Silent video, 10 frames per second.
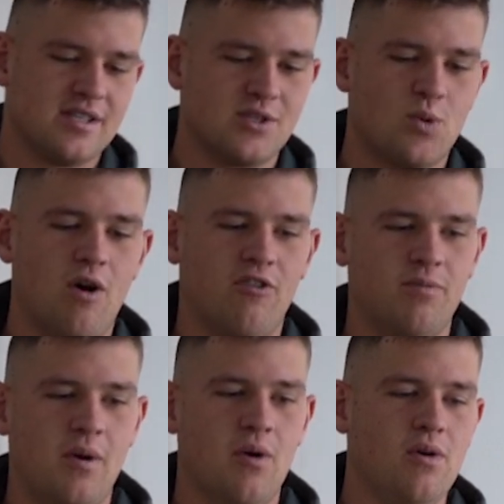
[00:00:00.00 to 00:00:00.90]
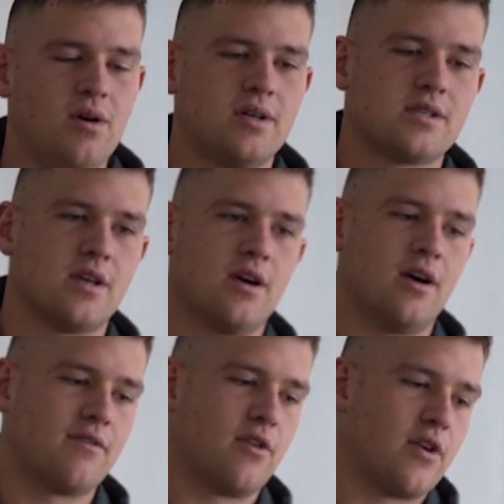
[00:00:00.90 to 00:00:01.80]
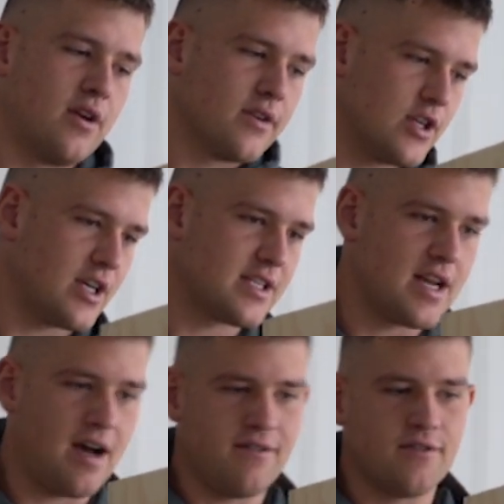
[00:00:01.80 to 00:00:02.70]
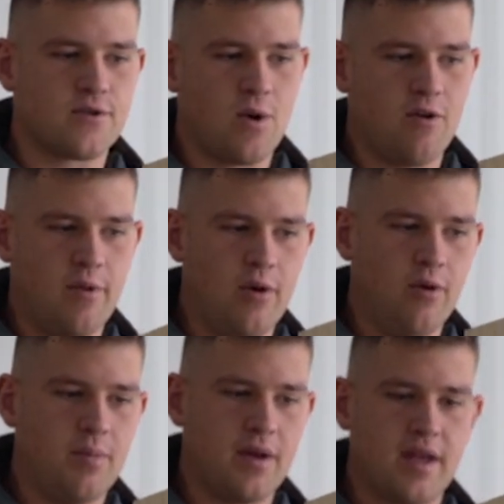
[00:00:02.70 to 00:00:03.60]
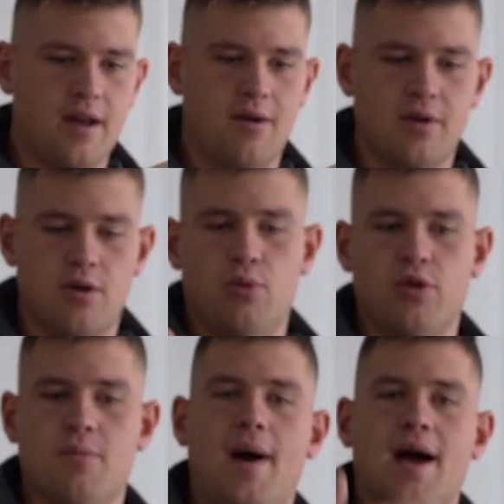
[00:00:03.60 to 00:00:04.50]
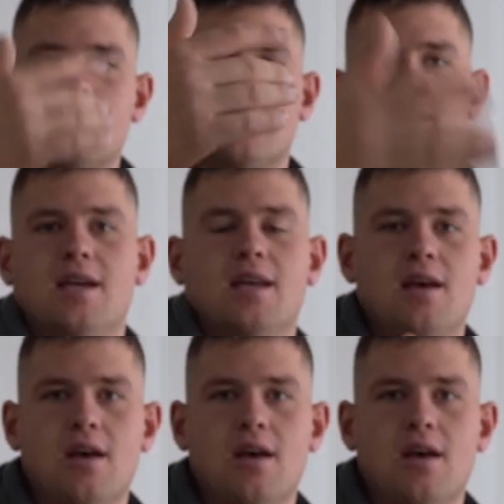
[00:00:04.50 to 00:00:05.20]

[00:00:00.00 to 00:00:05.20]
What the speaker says: is 12mm, so I've got it just enough of 12mm, but then I'm going to put the backs in